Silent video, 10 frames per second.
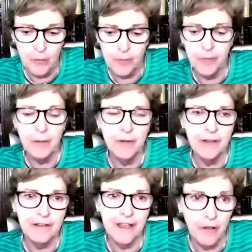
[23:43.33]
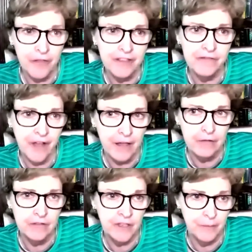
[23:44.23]
Public health is
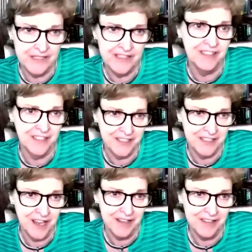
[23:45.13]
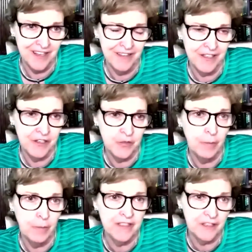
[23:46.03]
vital to business success, and this is where
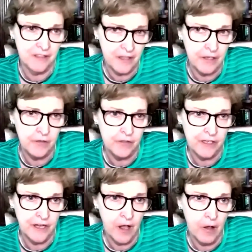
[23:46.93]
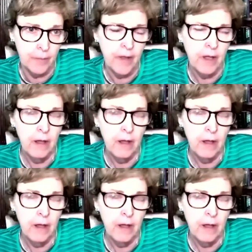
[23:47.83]
business leaders can help.